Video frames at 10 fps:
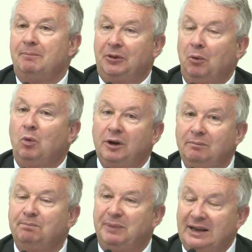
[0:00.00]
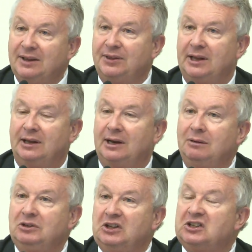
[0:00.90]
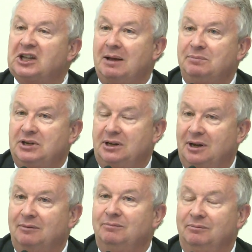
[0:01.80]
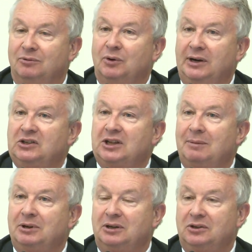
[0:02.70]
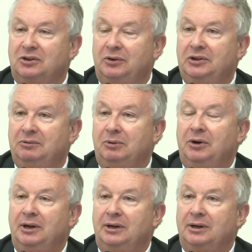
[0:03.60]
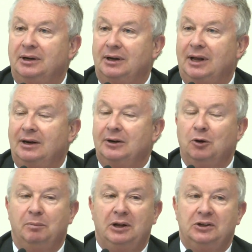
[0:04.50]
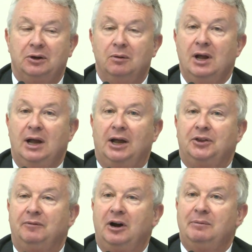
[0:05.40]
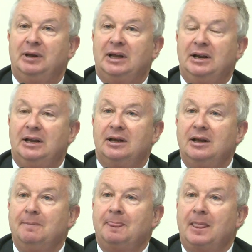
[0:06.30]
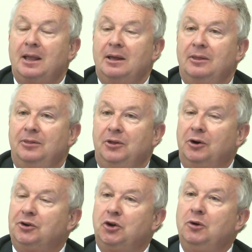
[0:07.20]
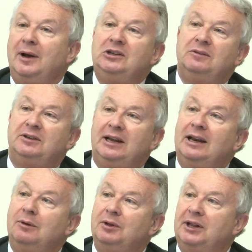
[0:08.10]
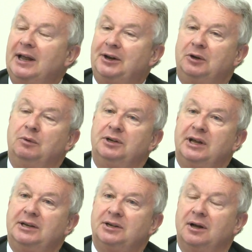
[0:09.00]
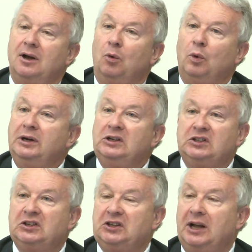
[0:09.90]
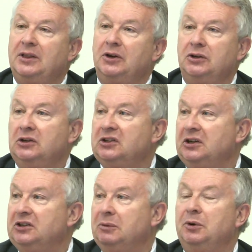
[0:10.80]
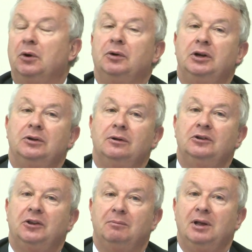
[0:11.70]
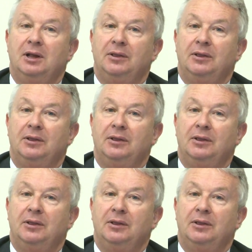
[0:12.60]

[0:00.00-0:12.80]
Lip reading: But the one big thing, and I was a skeptic, a great skeptic as Chris Murray and Alan Lopez know at the very beginning. There are two ways of dealing with inadequate data. One is to say they're useless, so we're not going to use them.